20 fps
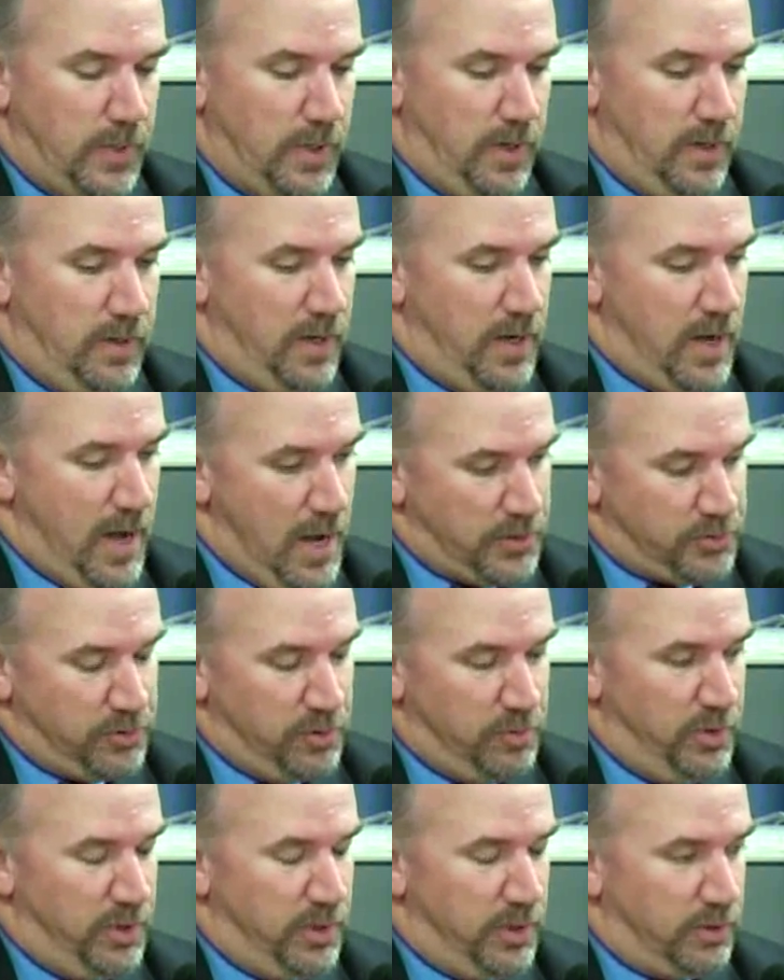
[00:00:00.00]
then
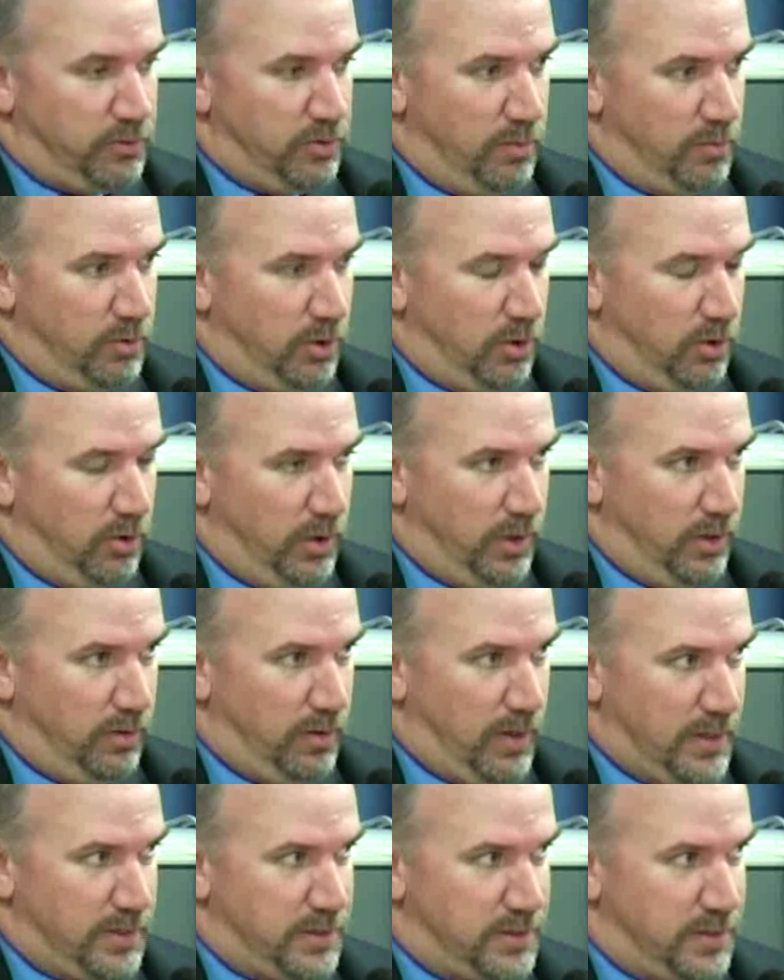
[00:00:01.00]
naturally, being a criminal lawyer,
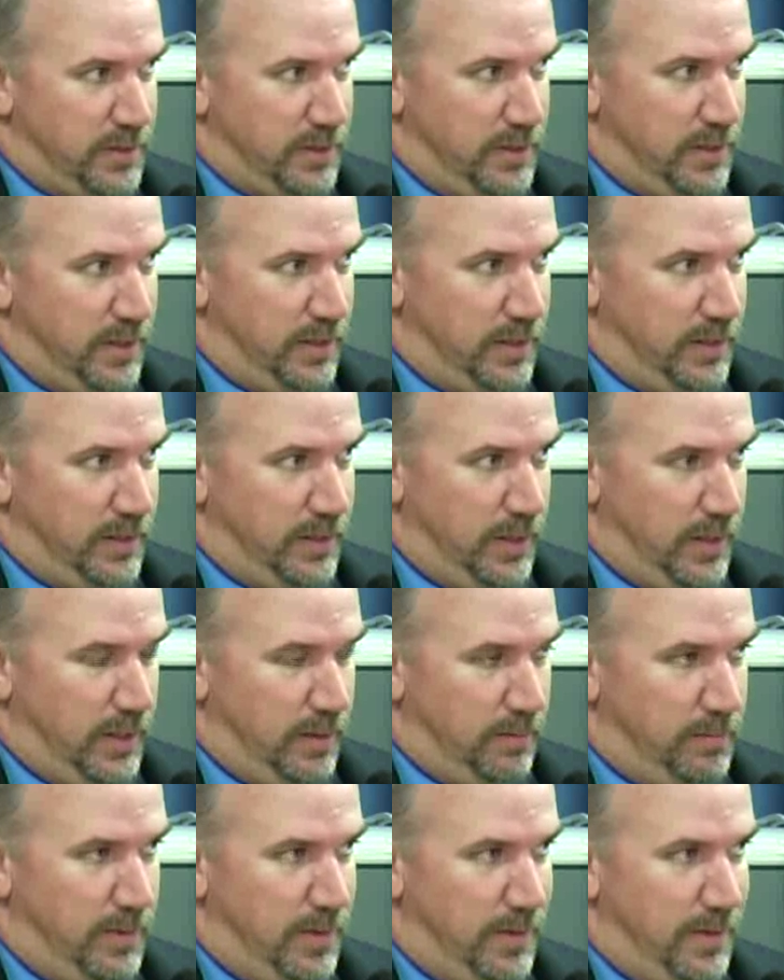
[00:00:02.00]
I see
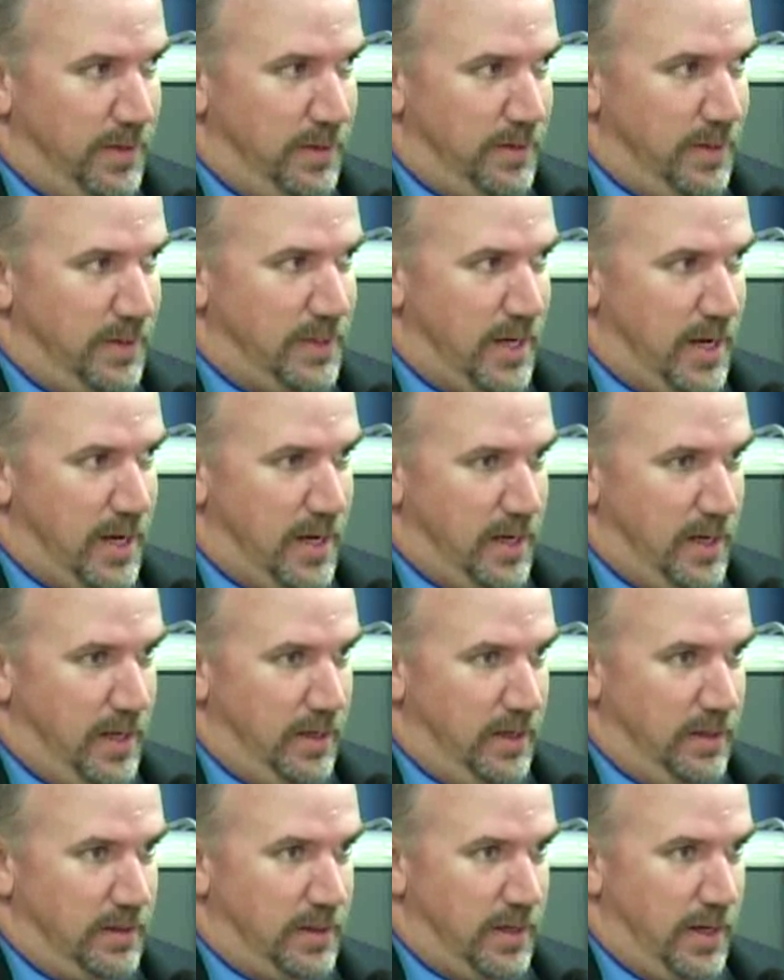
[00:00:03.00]
the day
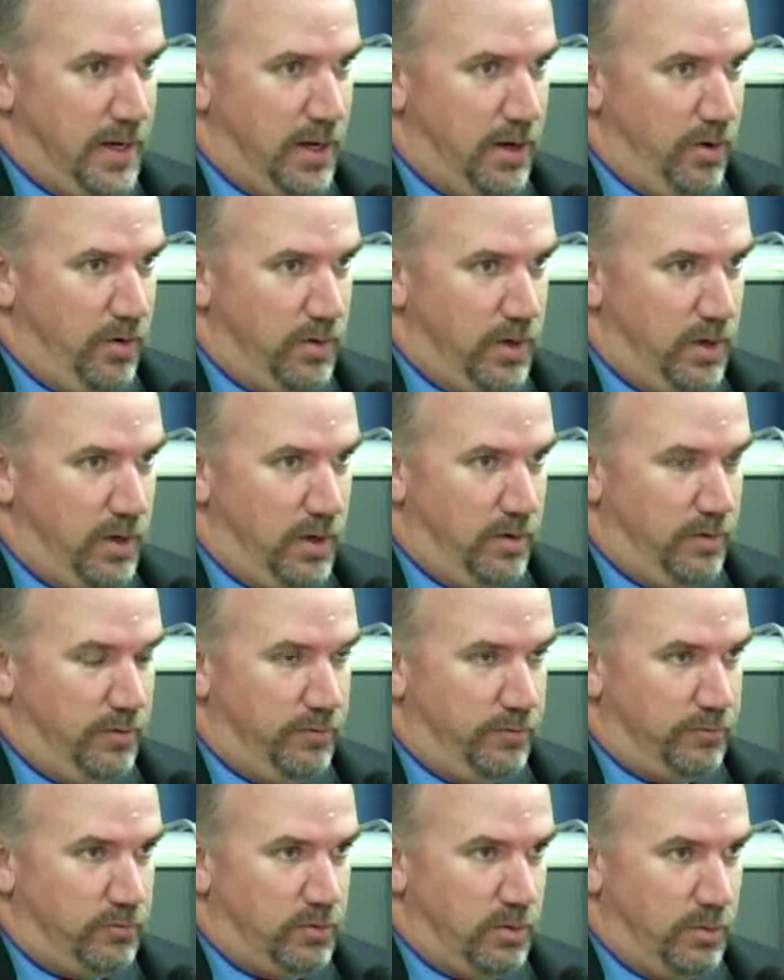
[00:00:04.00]
in and day out
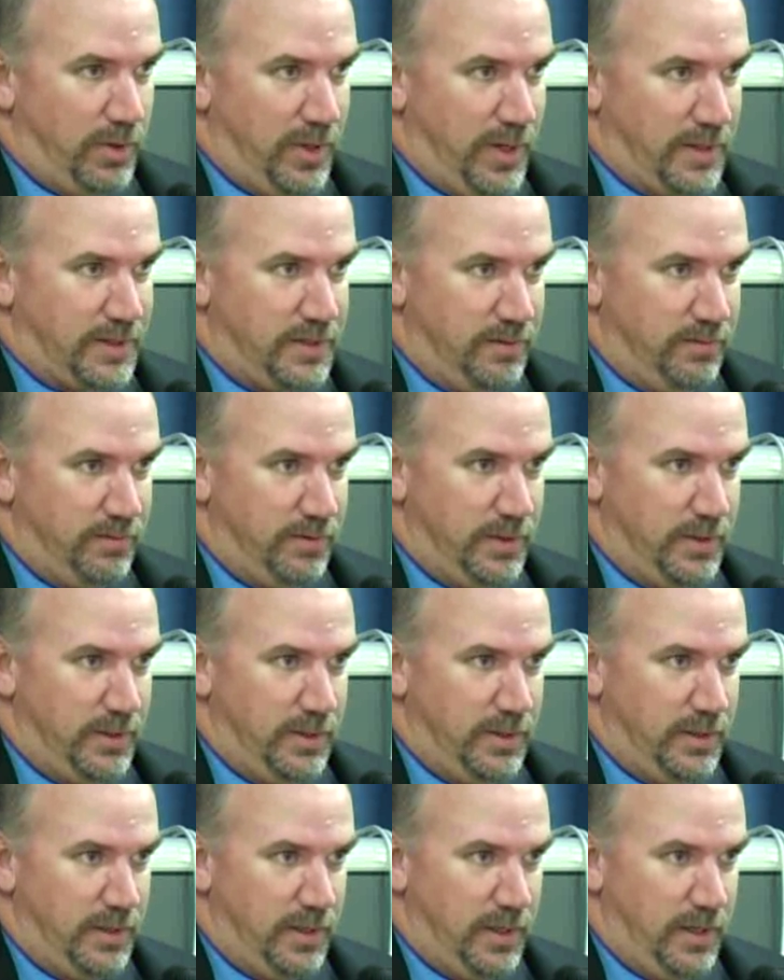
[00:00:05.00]
of criminal
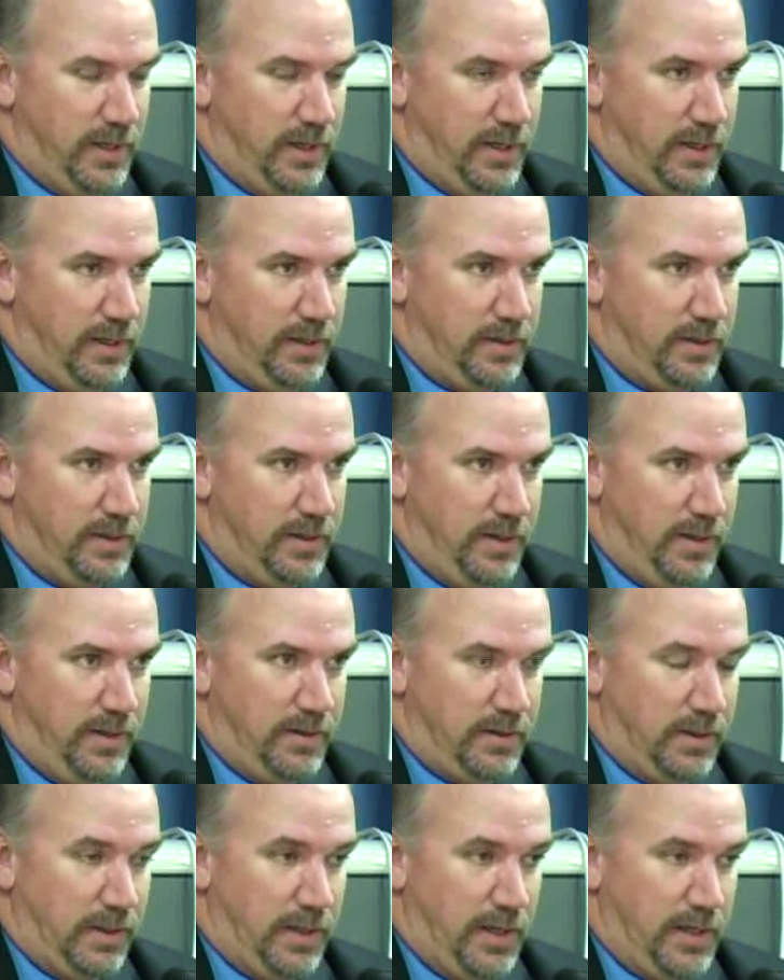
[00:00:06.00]
activity and
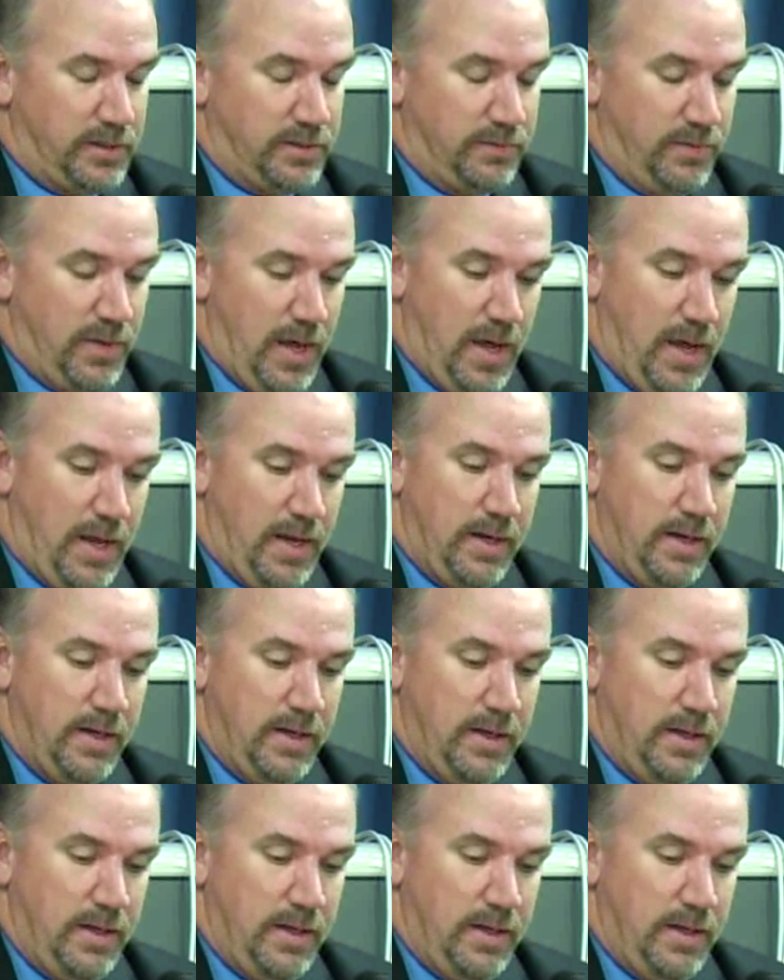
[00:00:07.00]
the likes of that,